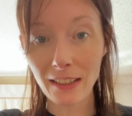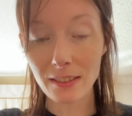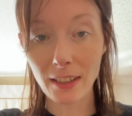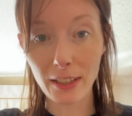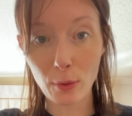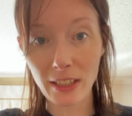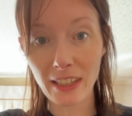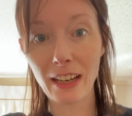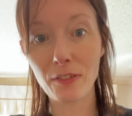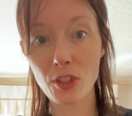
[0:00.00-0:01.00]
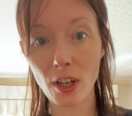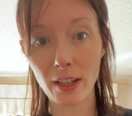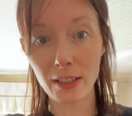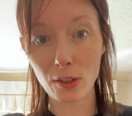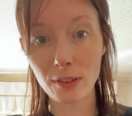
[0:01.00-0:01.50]
It's like when you have a
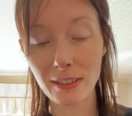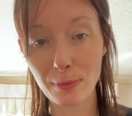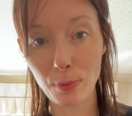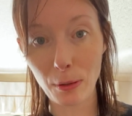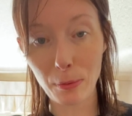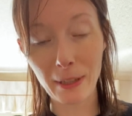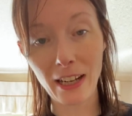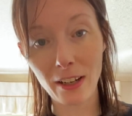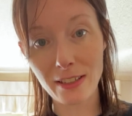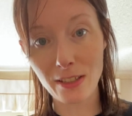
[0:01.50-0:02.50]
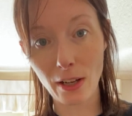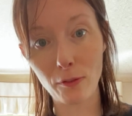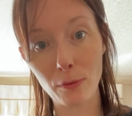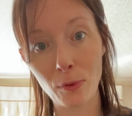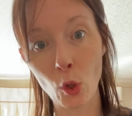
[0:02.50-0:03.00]
child. It's probably hardest going
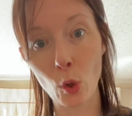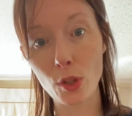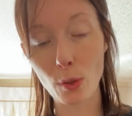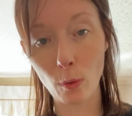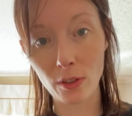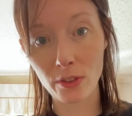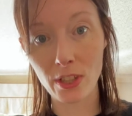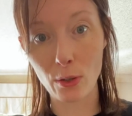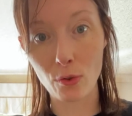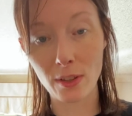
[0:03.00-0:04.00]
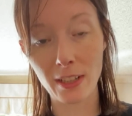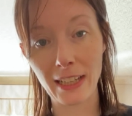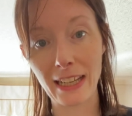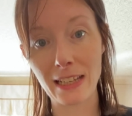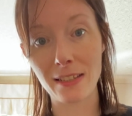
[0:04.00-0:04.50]
from 0 to 1 children than
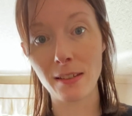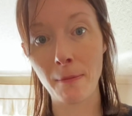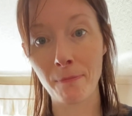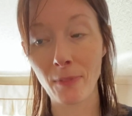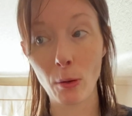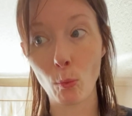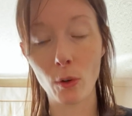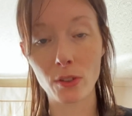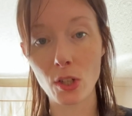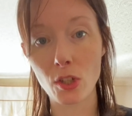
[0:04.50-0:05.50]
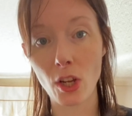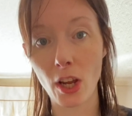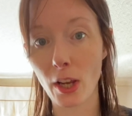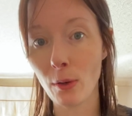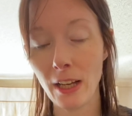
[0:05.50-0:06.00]
it is 1 to
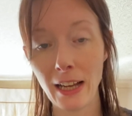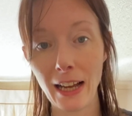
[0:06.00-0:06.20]
2.